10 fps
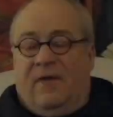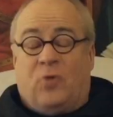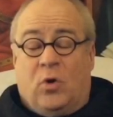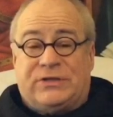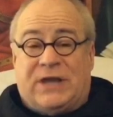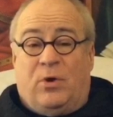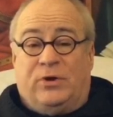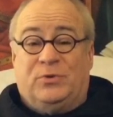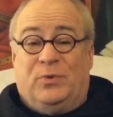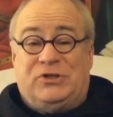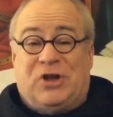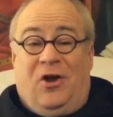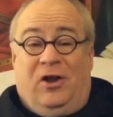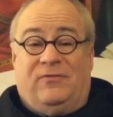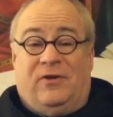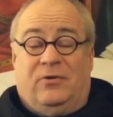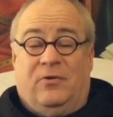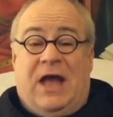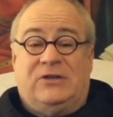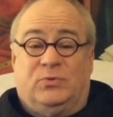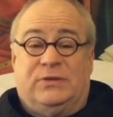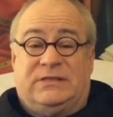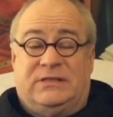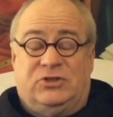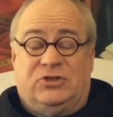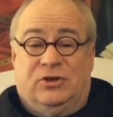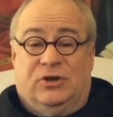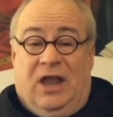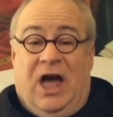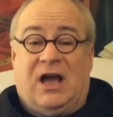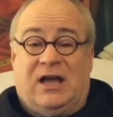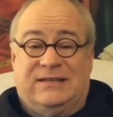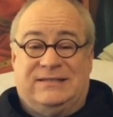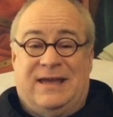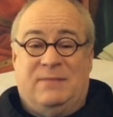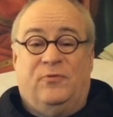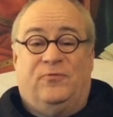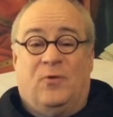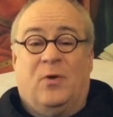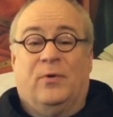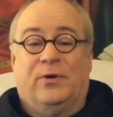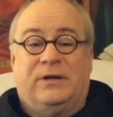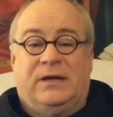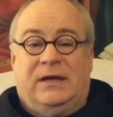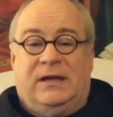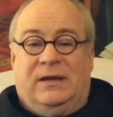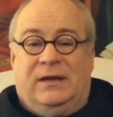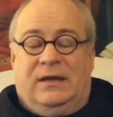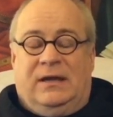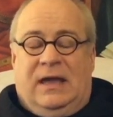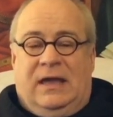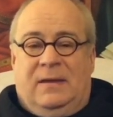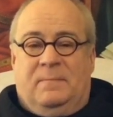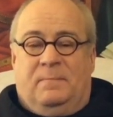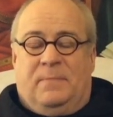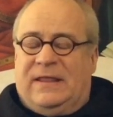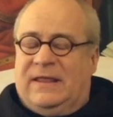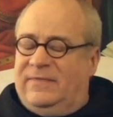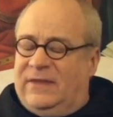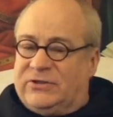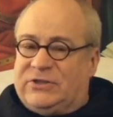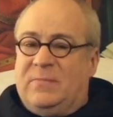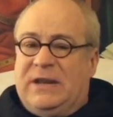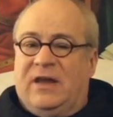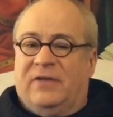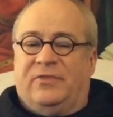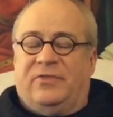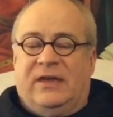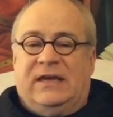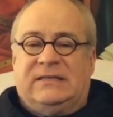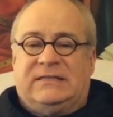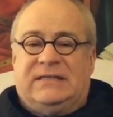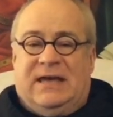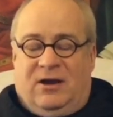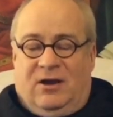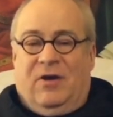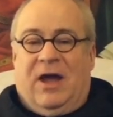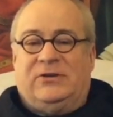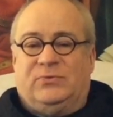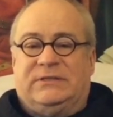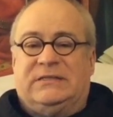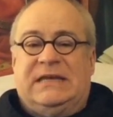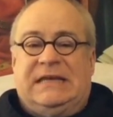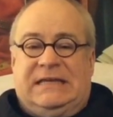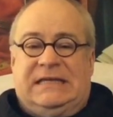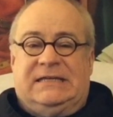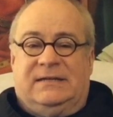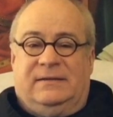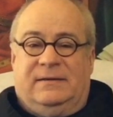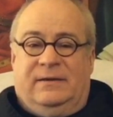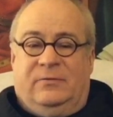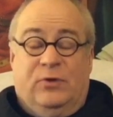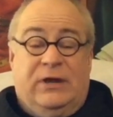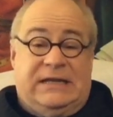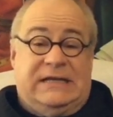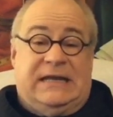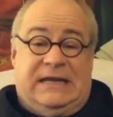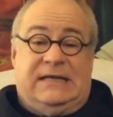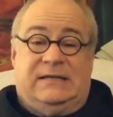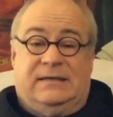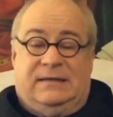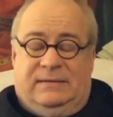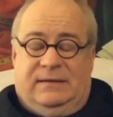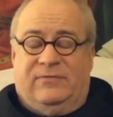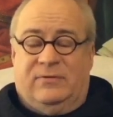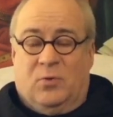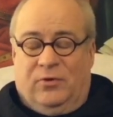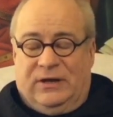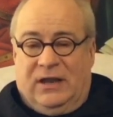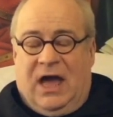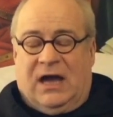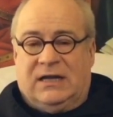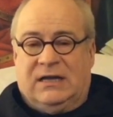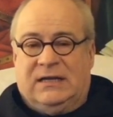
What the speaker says: course, I want to wish all of our graduates this year luck as they move forward. But there are so many other things that our graduates need, really need, even more than luck.